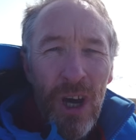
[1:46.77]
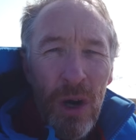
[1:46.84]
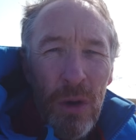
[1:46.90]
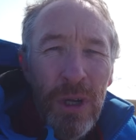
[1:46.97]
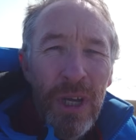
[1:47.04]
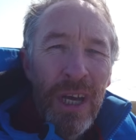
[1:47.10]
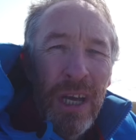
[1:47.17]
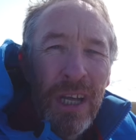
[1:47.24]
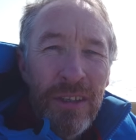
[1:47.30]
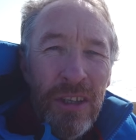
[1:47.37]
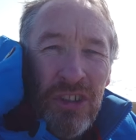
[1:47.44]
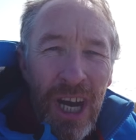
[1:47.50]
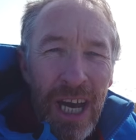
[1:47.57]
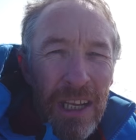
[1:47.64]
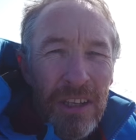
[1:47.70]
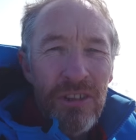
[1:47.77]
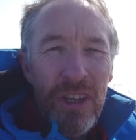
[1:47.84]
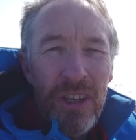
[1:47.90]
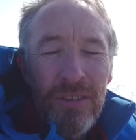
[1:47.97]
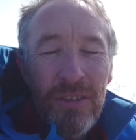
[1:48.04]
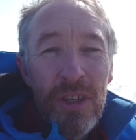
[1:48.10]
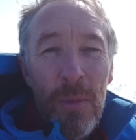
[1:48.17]
Now the challenge
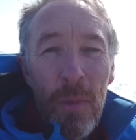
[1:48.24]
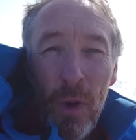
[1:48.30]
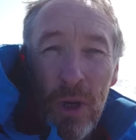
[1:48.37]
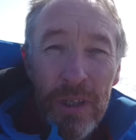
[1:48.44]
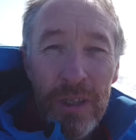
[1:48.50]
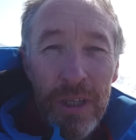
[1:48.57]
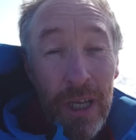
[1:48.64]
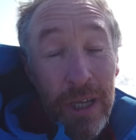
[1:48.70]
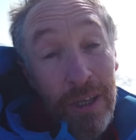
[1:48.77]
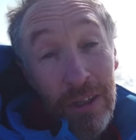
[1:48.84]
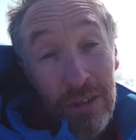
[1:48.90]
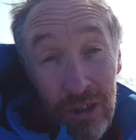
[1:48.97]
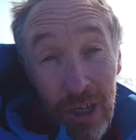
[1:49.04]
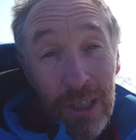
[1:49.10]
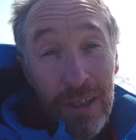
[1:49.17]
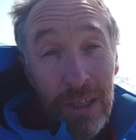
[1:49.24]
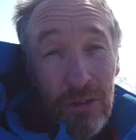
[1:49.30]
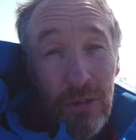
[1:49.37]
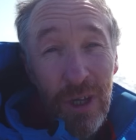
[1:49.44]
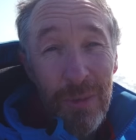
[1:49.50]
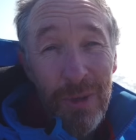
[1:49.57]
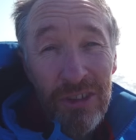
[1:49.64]
is, number one, getting a shot
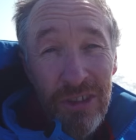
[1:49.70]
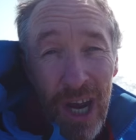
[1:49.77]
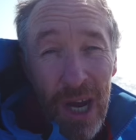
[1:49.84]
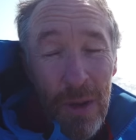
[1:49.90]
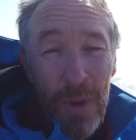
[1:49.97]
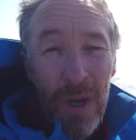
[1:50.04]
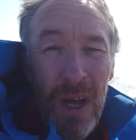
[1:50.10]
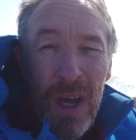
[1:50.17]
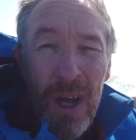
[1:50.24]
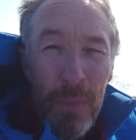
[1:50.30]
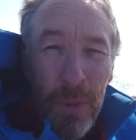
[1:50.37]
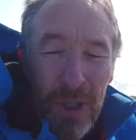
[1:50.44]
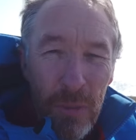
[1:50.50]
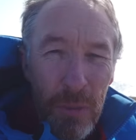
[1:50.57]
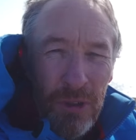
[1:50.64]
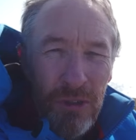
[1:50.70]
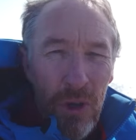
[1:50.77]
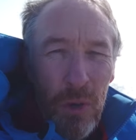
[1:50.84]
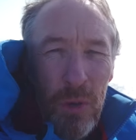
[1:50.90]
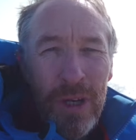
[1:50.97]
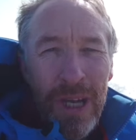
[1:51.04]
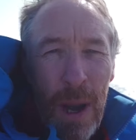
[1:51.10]
that's going to be sharp, but number
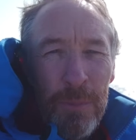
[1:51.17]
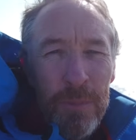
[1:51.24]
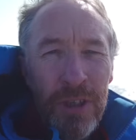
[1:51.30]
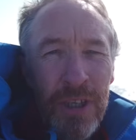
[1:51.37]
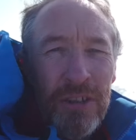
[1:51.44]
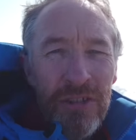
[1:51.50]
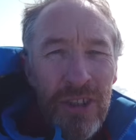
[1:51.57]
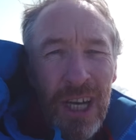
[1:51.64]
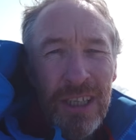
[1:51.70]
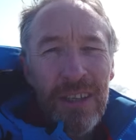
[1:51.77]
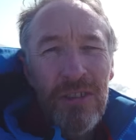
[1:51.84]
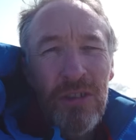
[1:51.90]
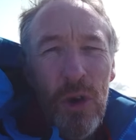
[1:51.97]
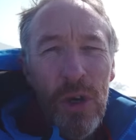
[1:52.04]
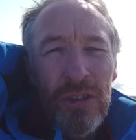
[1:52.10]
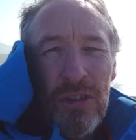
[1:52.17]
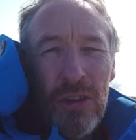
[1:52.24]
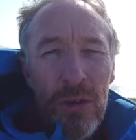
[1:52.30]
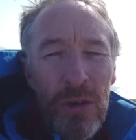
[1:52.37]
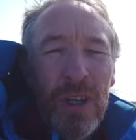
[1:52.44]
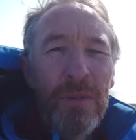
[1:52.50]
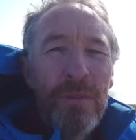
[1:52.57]
two, capturing a shot that's going
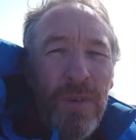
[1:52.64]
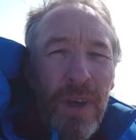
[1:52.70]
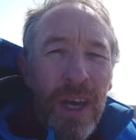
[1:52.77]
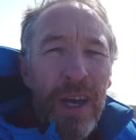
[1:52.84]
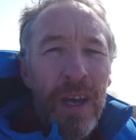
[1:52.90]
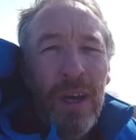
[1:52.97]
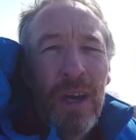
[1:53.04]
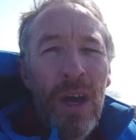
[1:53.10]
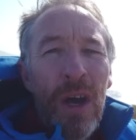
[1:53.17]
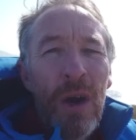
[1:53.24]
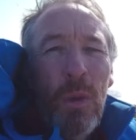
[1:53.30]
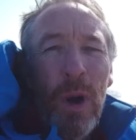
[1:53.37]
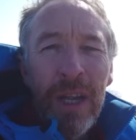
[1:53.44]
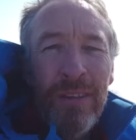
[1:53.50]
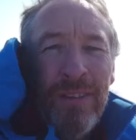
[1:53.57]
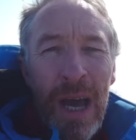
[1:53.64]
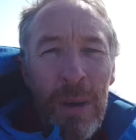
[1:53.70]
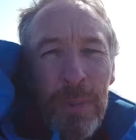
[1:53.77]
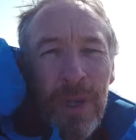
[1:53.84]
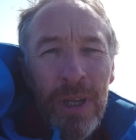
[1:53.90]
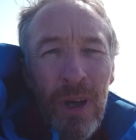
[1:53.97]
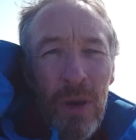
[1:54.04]
to convey what is
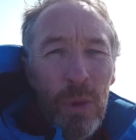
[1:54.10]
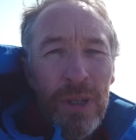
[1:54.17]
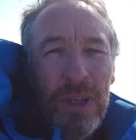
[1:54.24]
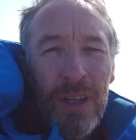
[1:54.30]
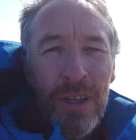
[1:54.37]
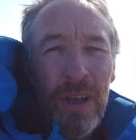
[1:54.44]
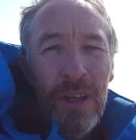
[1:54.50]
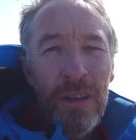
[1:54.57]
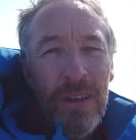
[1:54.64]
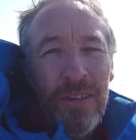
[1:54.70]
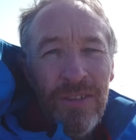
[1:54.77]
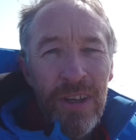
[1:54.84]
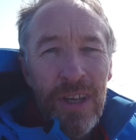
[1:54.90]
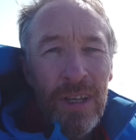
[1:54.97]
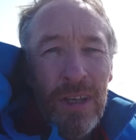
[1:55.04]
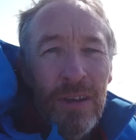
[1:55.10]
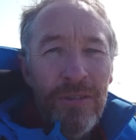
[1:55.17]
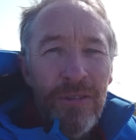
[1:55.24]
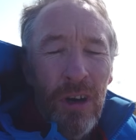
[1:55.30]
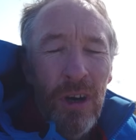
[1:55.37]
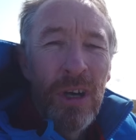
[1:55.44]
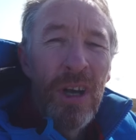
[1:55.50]
happening within the scene.
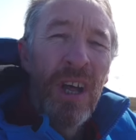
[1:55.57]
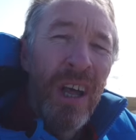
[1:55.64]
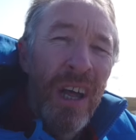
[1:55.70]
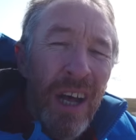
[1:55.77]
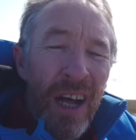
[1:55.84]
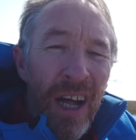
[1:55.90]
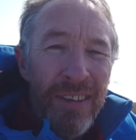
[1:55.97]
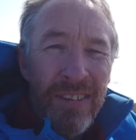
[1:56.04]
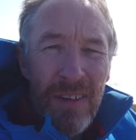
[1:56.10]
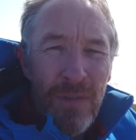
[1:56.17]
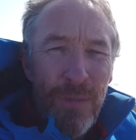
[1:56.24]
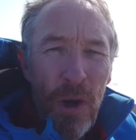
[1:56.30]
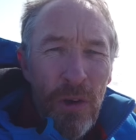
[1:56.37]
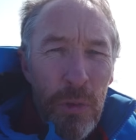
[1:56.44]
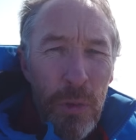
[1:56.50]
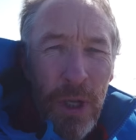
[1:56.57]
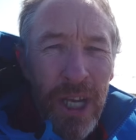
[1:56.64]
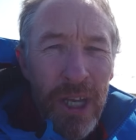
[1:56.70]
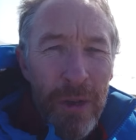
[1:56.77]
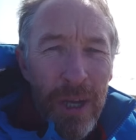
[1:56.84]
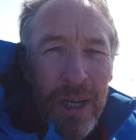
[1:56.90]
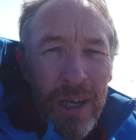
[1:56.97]
So this is the first one
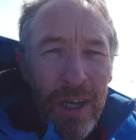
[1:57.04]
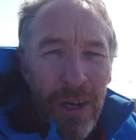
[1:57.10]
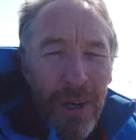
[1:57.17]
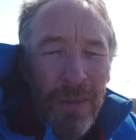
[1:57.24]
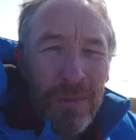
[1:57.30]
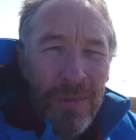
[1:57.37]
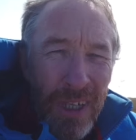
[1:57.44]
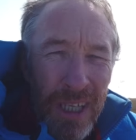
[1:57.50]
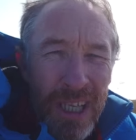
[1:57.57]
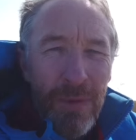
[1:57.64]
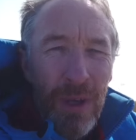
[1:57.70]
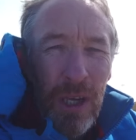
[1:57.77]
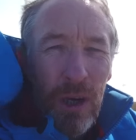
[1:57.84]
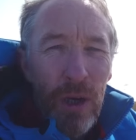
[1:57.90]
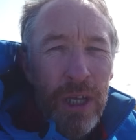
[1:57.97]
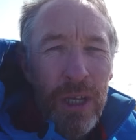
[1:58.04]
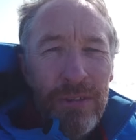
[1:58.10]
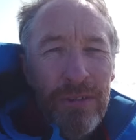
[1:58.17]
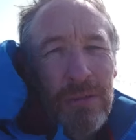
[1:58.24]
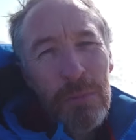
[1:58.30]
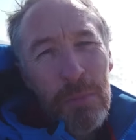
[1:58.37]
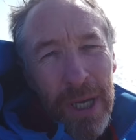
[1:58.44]
anyway here. I'll give you a look at it.